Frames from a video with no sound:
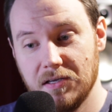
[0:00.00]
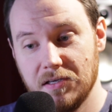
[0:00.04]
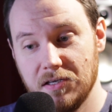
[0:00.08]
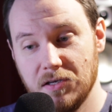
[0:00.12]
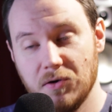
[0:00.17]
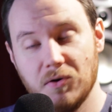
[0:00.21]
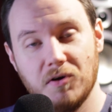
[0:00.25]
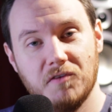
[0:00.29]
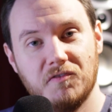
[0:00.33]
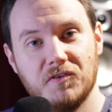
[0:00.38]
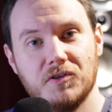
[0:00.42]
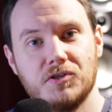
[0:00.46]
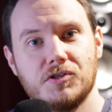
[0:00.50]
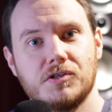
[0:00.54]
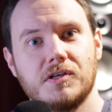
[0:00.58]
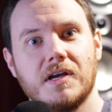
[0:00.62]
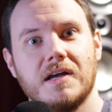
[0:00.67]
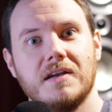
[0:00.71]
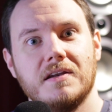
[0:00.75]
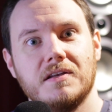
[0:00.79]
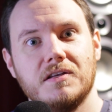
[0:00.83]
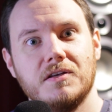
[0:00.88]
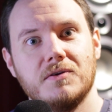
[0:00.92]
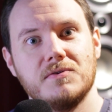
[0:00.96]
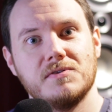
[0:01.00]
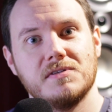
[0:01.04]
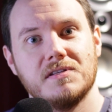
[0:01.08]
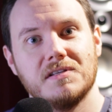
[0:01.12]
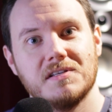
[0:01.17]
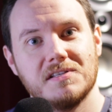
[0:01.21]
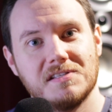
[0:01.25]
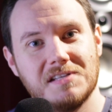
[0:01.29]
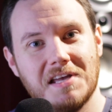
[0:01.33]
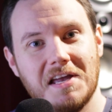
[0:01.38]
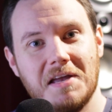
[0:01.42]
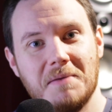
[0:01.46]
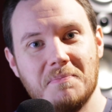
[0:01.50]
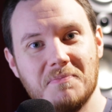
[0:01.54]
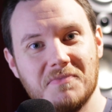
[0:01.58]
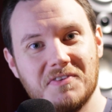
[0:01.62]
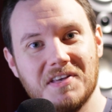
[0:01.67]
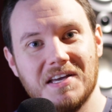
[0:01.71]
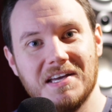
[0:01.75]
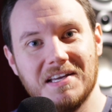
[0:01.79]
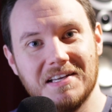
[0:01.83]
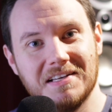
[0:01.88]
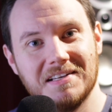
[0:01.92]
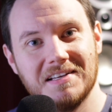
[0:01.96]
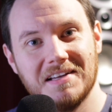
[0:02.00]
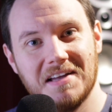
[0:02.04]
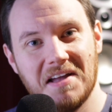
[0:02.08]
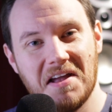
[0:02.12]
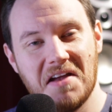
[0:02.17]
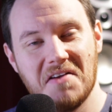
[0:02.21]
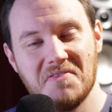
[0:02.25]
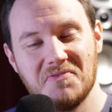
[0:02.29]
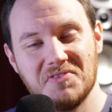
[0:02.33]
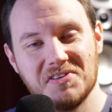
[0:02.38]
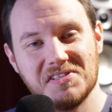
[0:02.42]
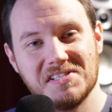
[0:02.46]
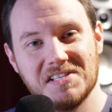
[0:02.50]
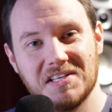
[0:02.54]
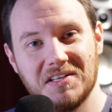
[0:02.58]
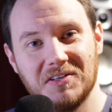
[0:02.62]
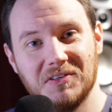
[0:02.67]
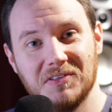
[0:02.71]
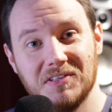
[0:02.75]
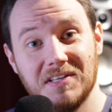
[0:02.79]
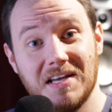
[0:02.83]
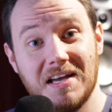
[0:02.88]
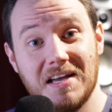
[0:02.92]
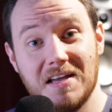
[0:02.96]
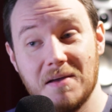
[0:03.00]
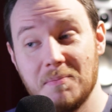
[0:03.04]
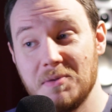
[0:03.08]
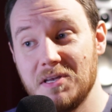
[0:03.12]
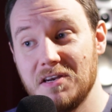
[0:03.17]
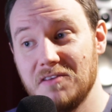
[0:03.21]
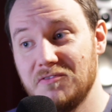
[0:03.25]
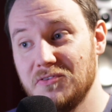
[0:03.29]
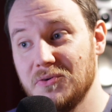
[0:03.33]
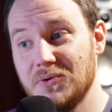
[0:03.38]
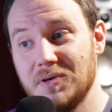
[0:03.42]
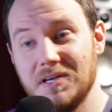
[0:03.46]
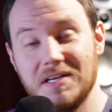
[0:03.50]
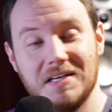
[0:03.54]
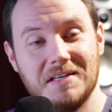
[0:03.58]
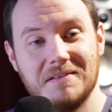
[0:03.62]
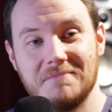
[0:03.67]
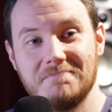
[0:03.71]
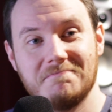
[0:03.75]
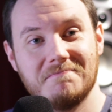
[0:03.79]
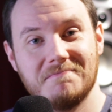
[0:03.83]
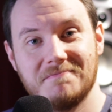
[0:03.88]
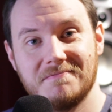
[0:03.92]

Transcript: you know, if you're just kind of using the same thing every single day, I mean, if you ate